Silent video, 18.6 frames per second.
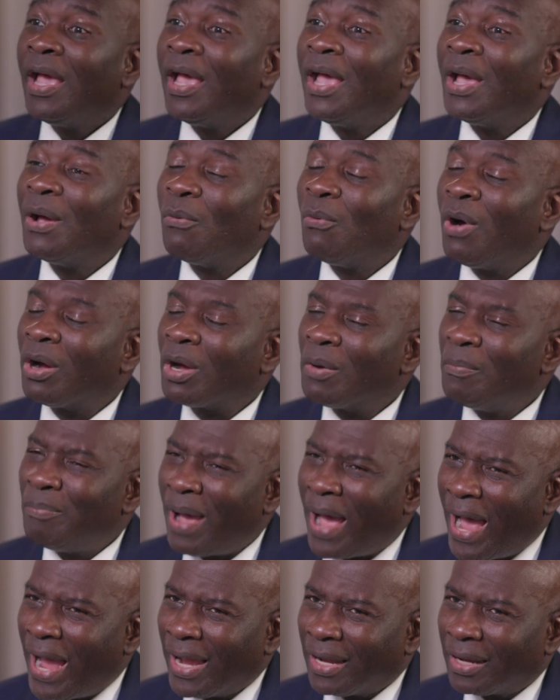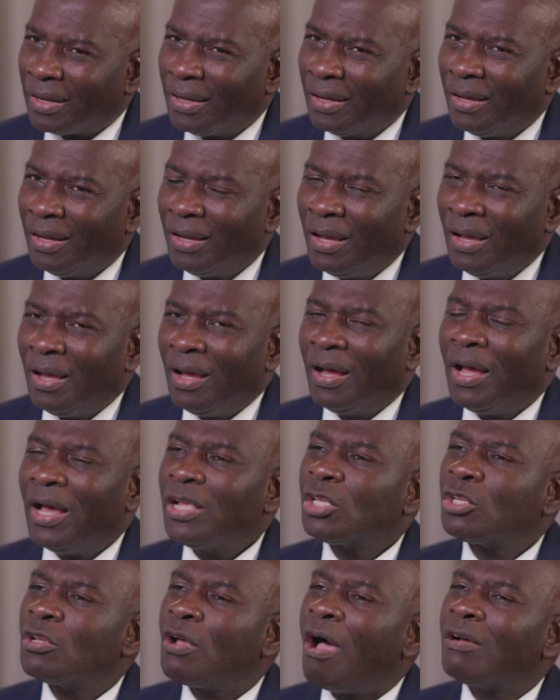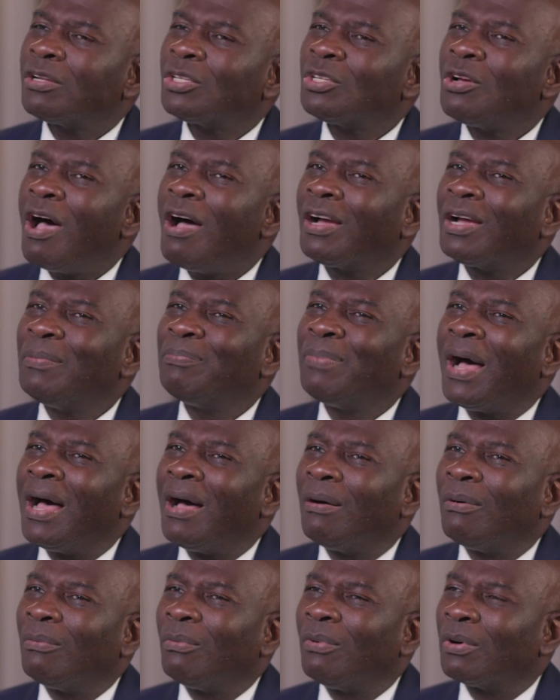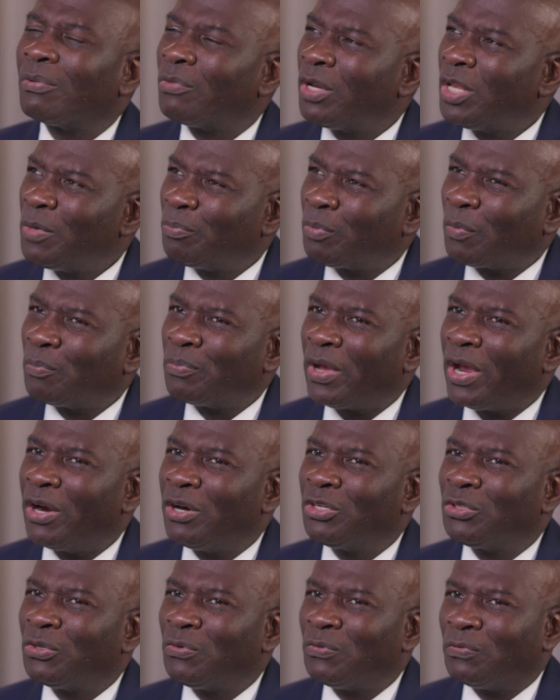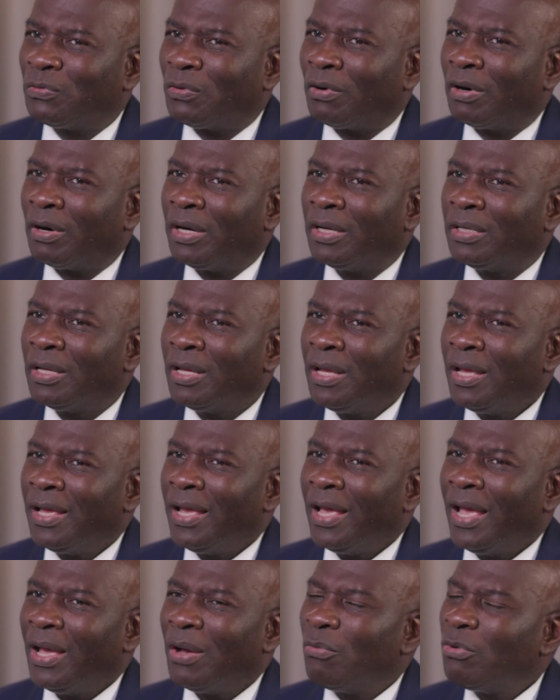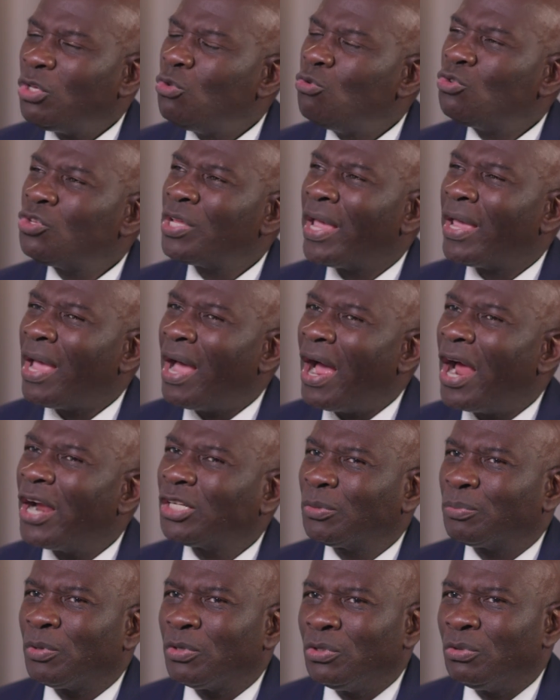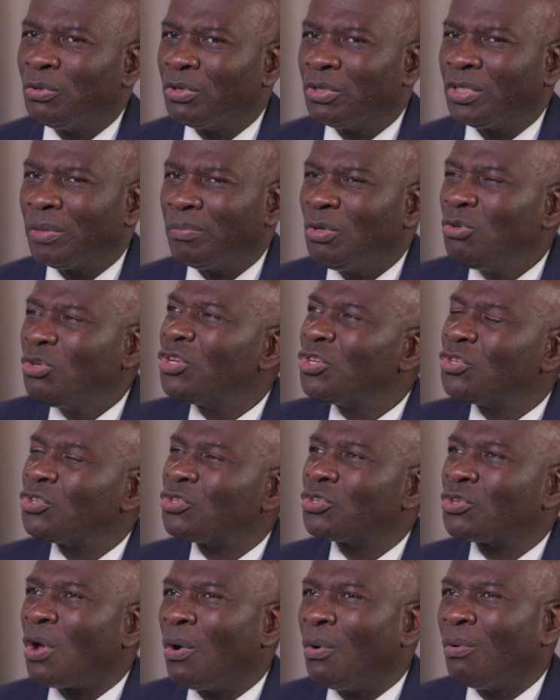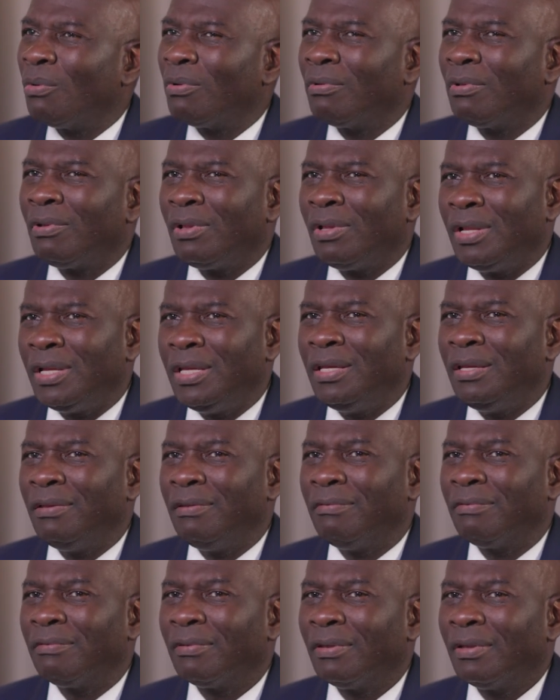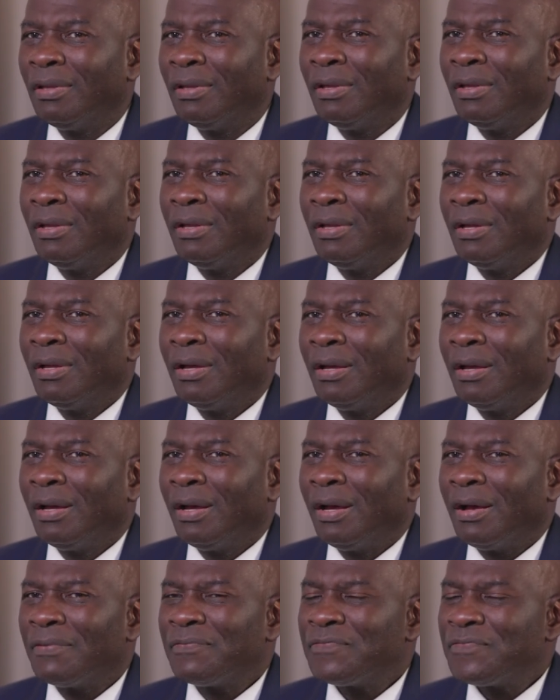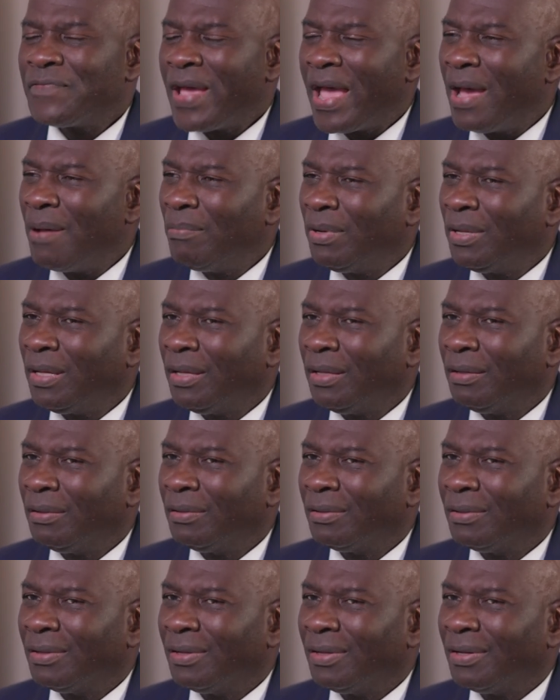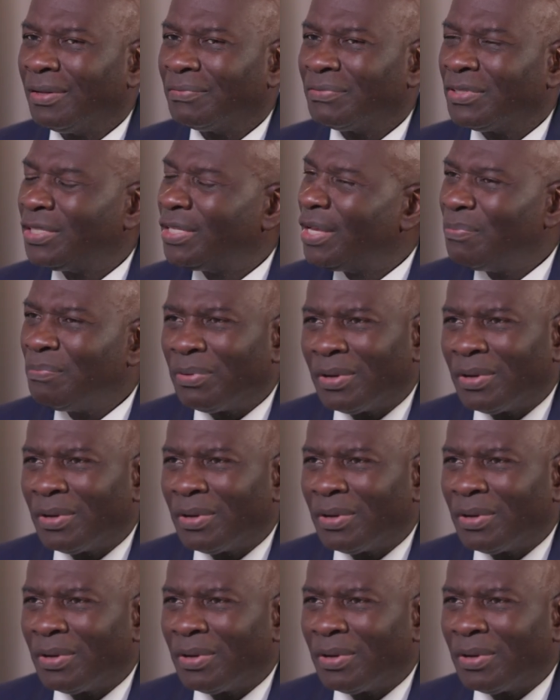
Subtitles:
And welcome back. Talk about what really prepares you for it. And when you say entrepreneurship, you just don't lead a family, 10